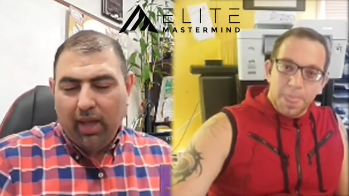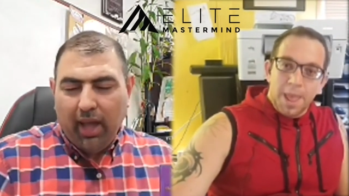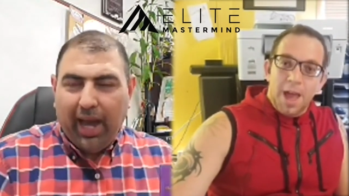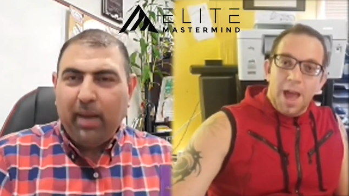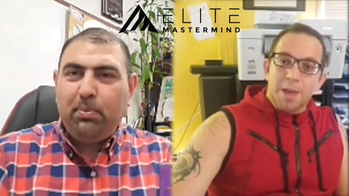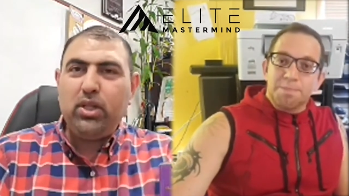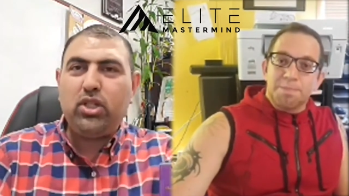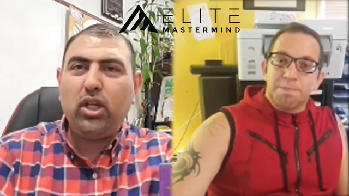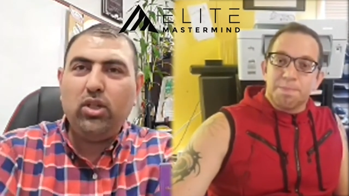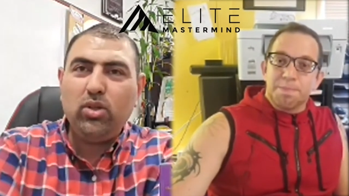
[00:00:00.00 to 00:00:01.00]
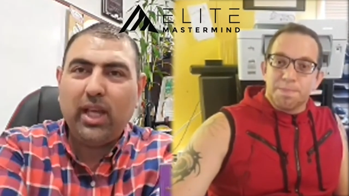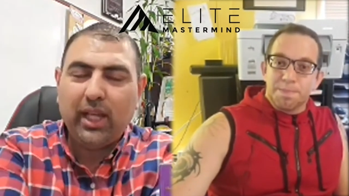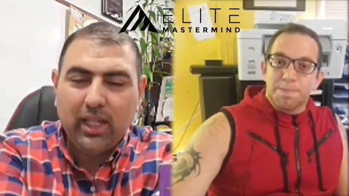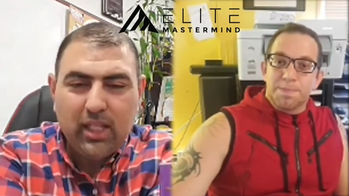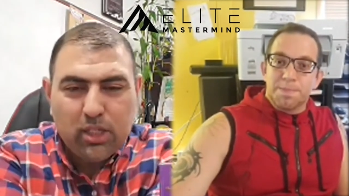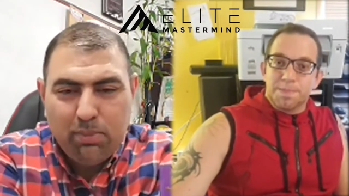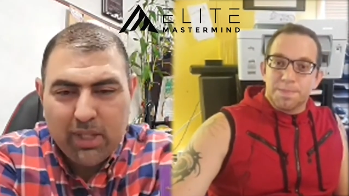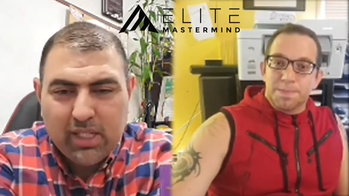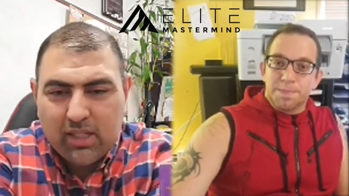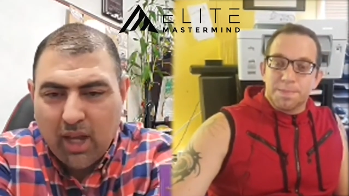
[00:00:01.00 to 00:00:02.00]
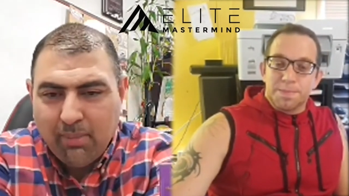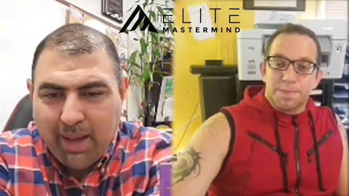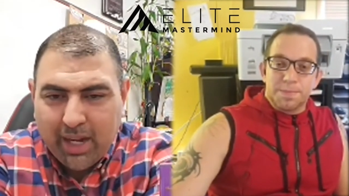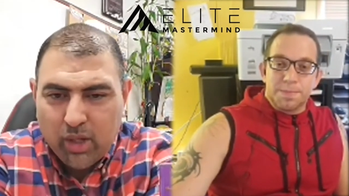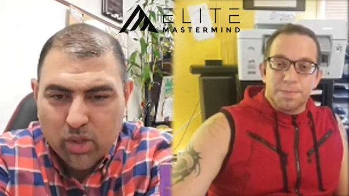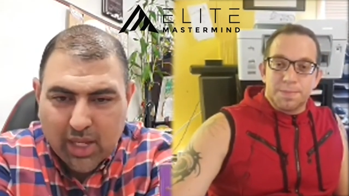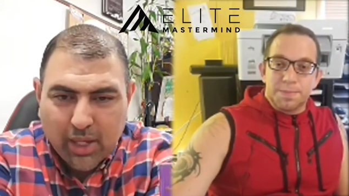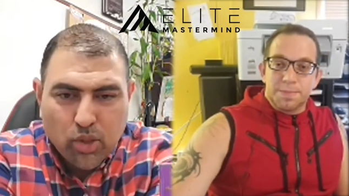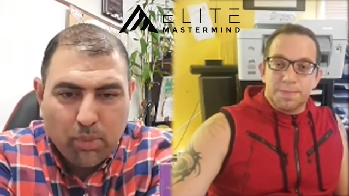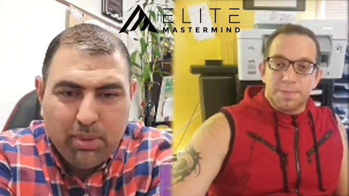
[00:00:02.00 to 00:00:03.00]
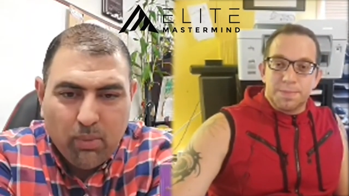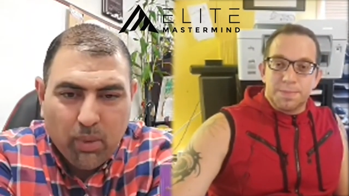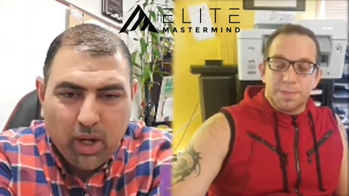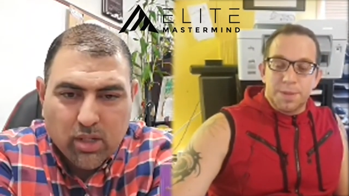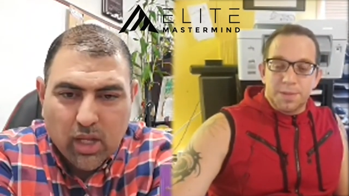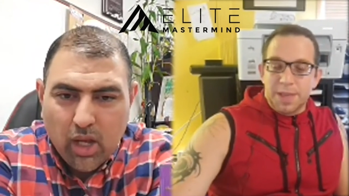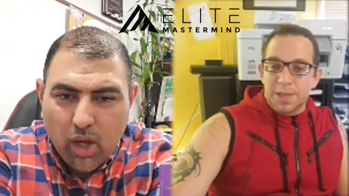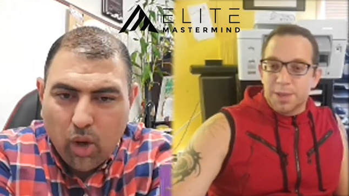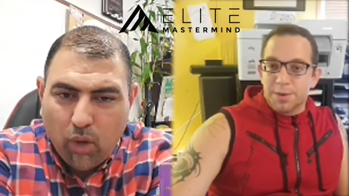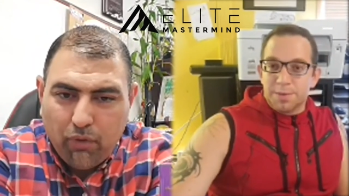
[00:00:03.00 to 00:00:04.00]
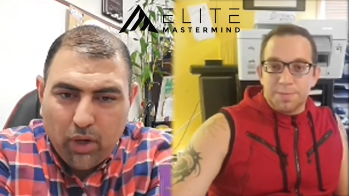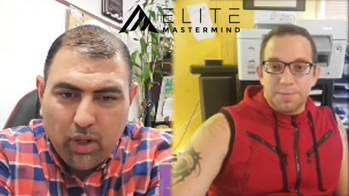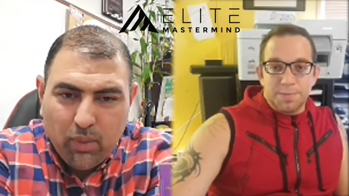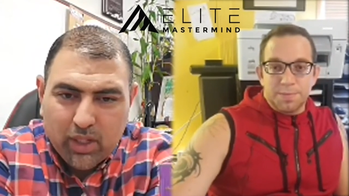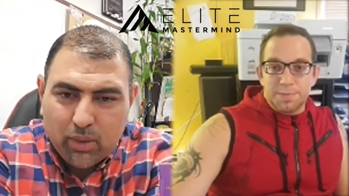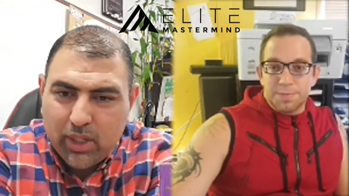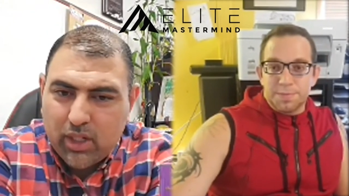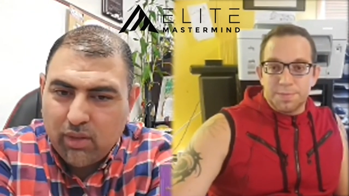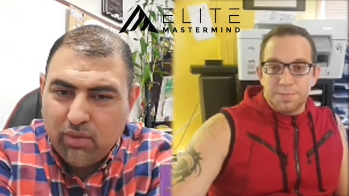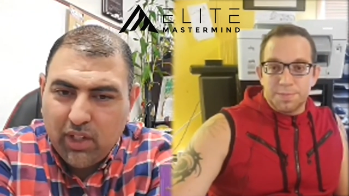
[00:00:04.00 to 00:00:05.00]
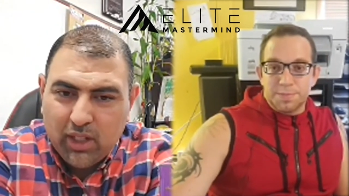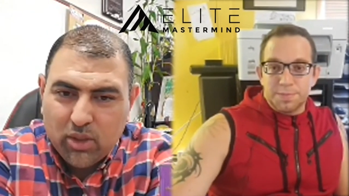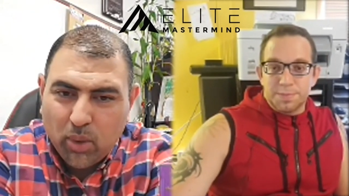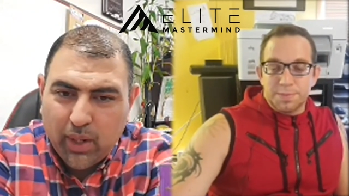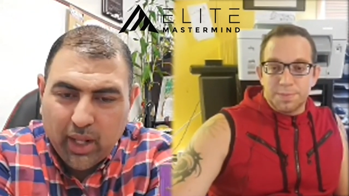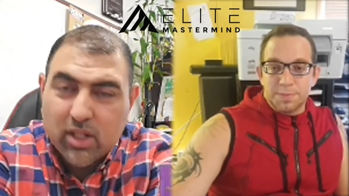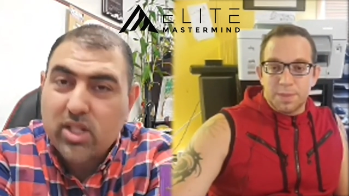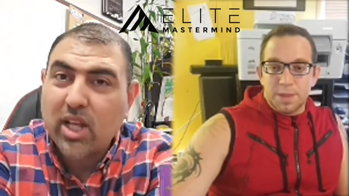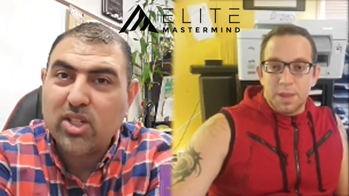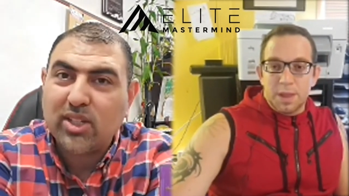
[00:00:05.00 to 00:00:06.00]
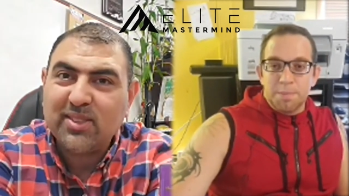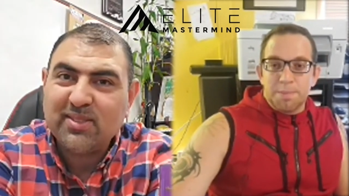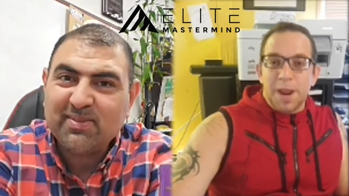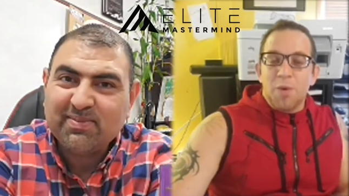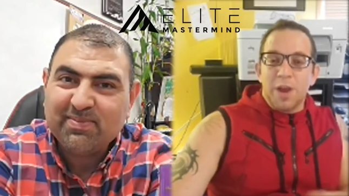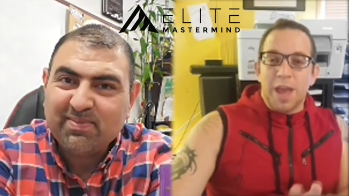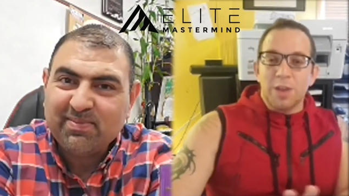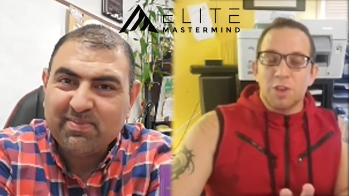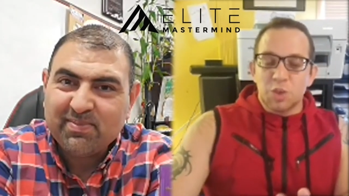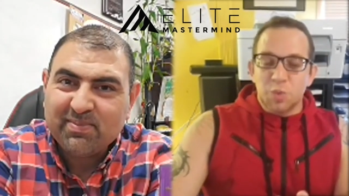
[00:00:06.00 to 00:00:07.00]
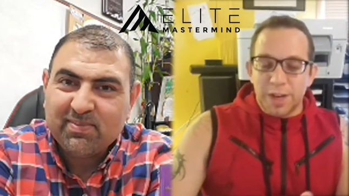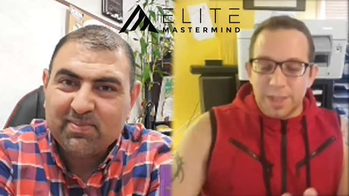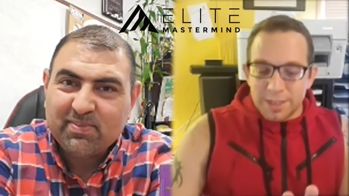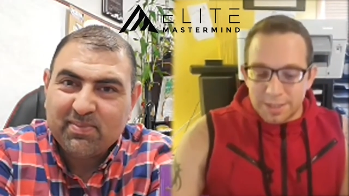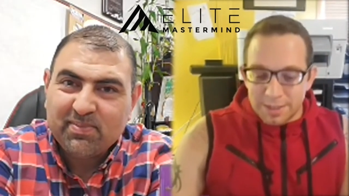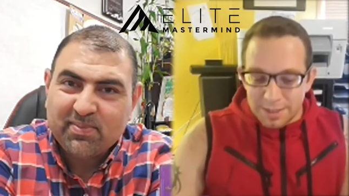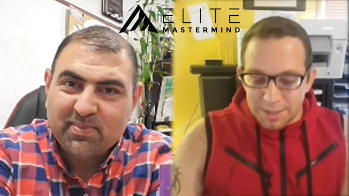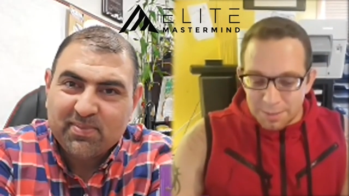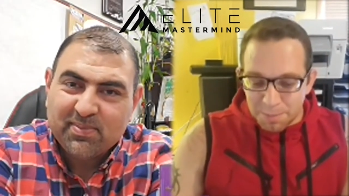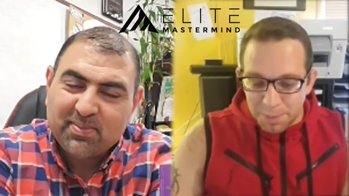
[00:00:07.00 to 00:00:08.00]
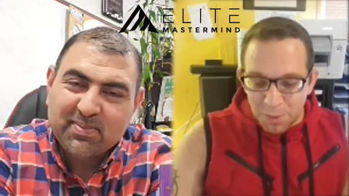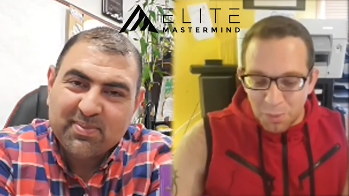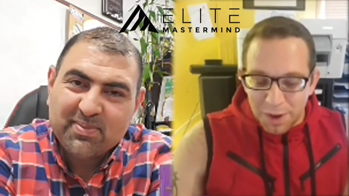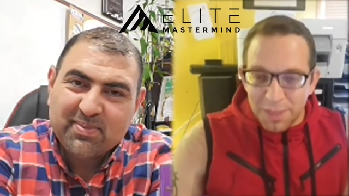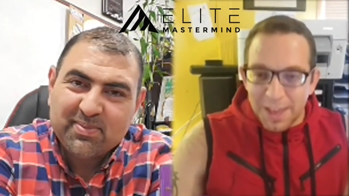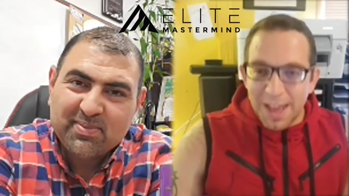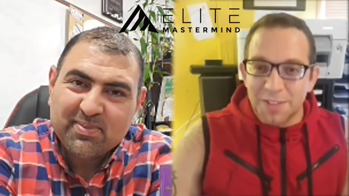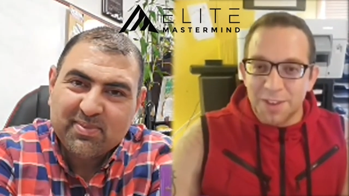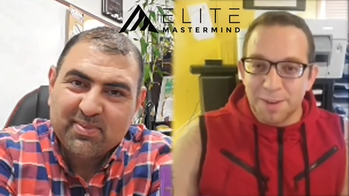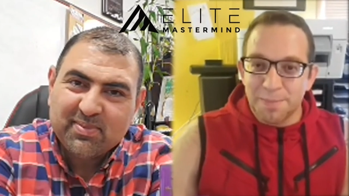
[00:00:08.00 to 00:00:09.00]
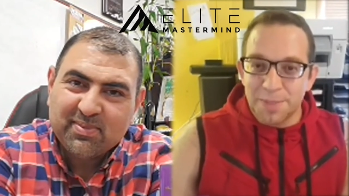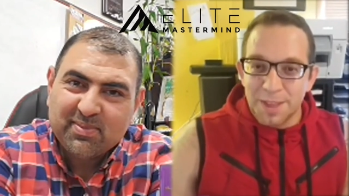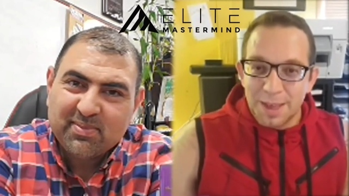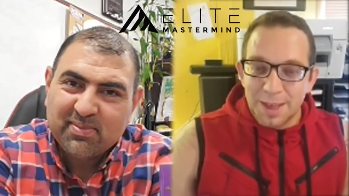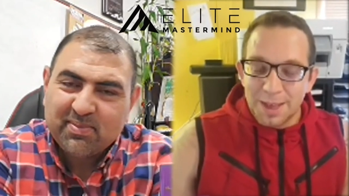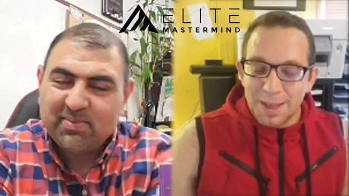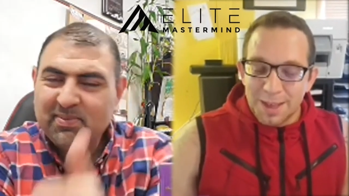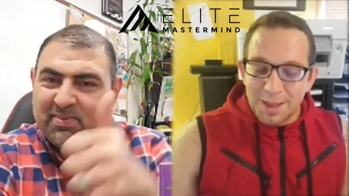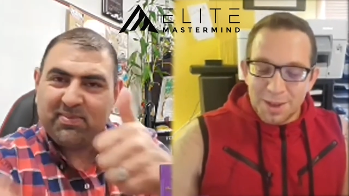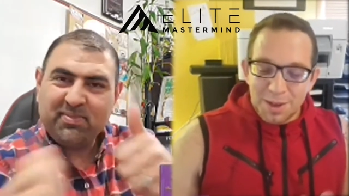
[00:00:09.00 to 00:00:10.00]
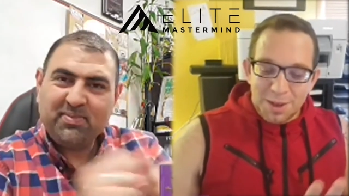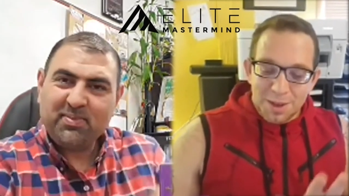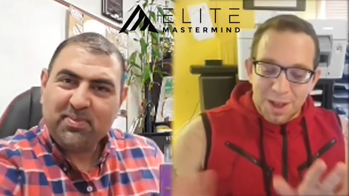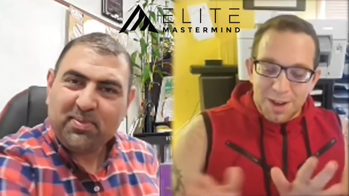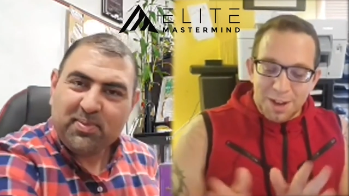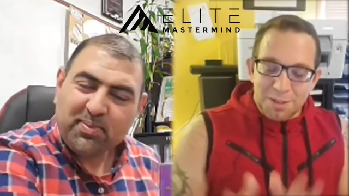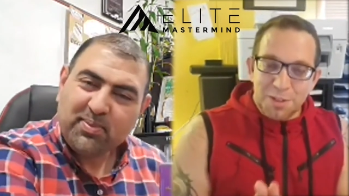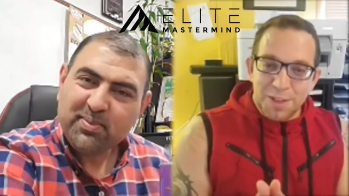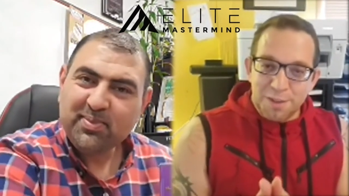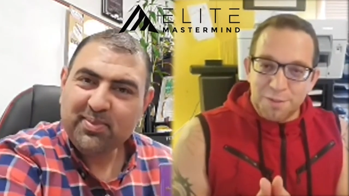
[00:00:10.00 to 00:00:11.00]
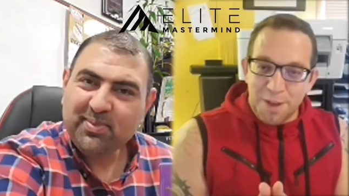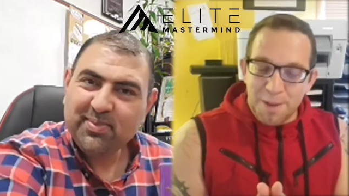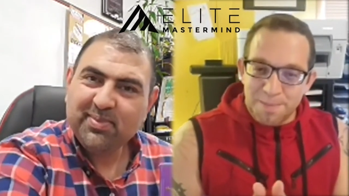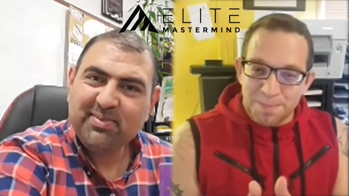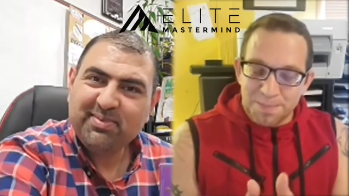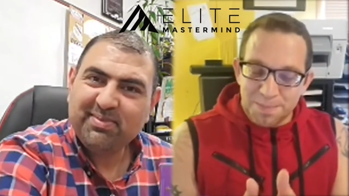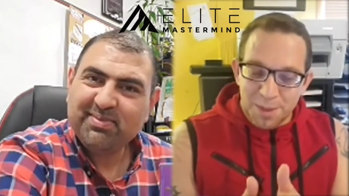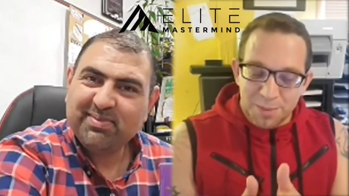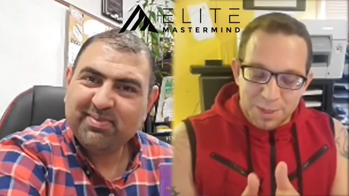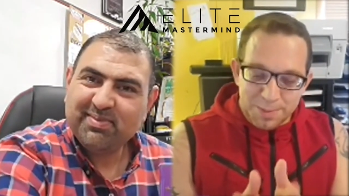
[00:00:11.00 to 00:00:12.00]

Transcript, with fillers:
Speaker 1: I, I appreciate you taking this busy time out of your schedule, being with no, us. Thank you. Hopefully we can reconvene and do another session.
Speaker 2: But I want, I just want to put one thing out there. Another thing from, and we spoke